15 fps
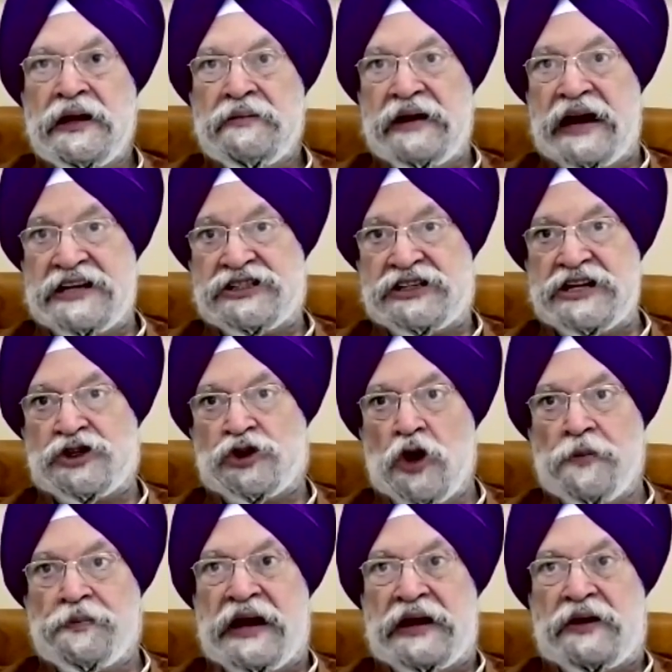But let's just
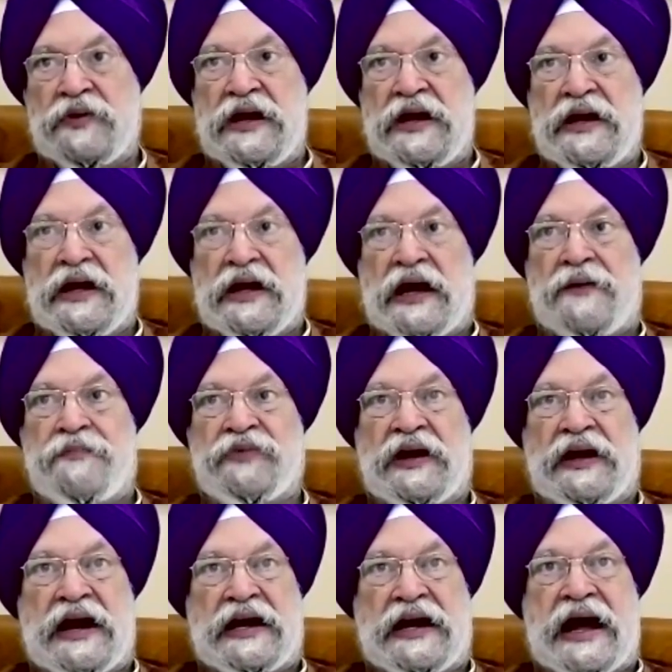hope that we um,
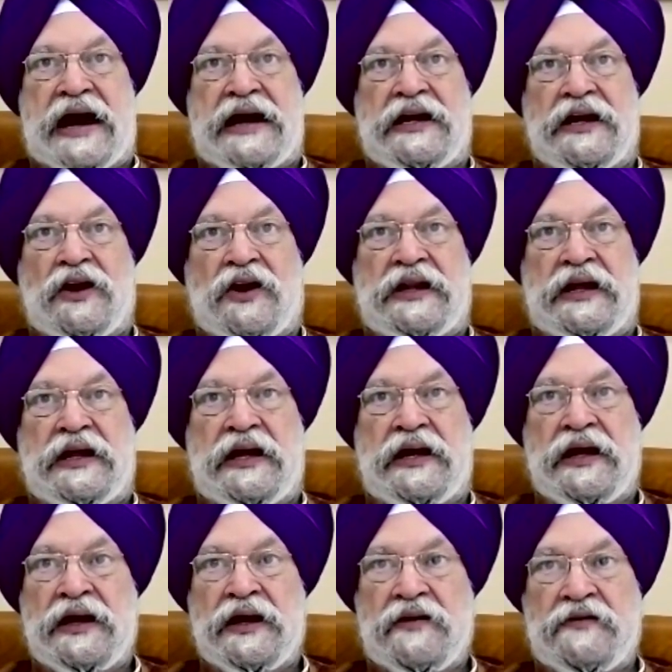get a handle on
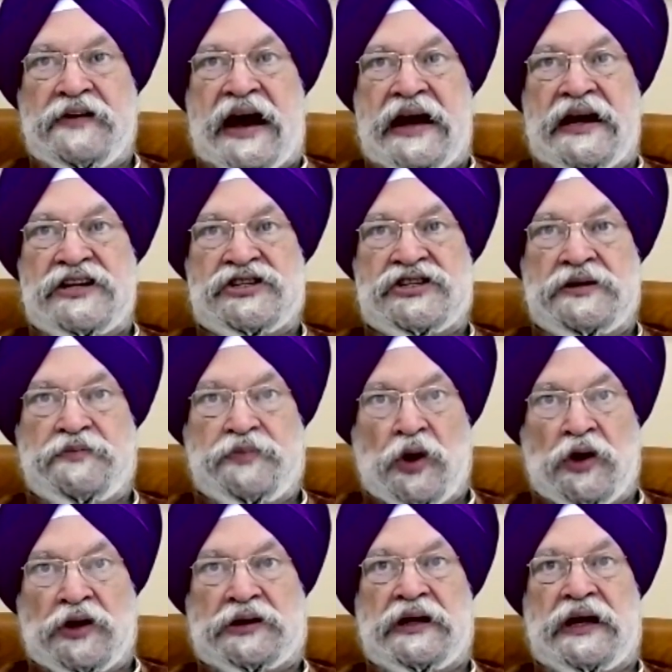the virus,
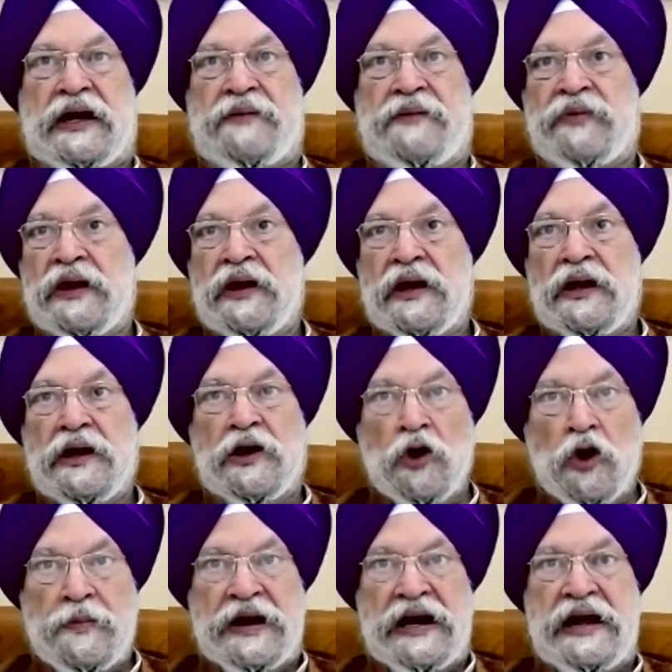both uh,
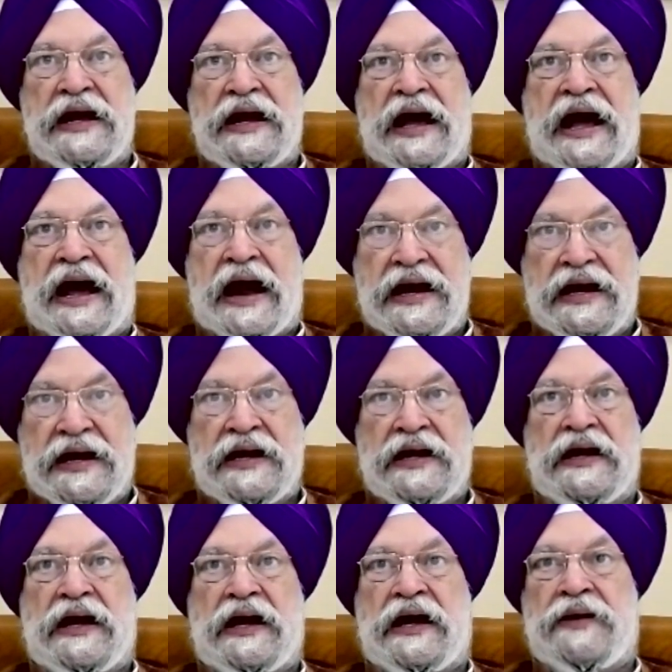globally and
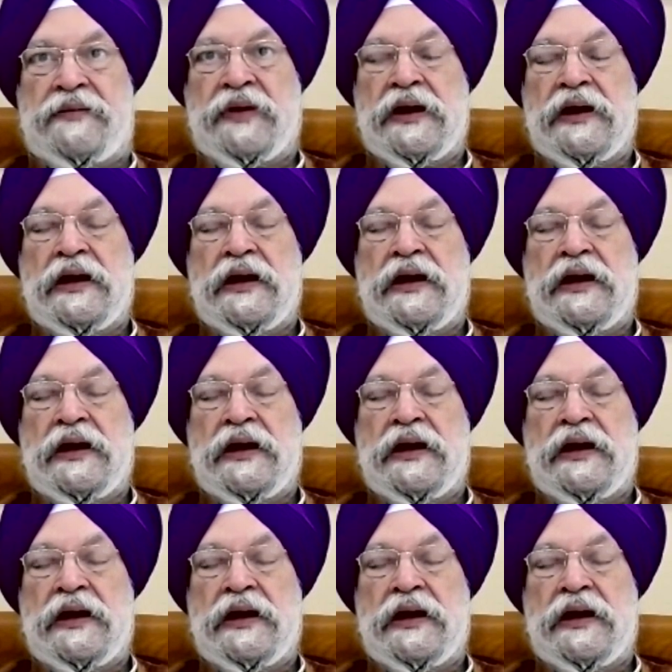in uh,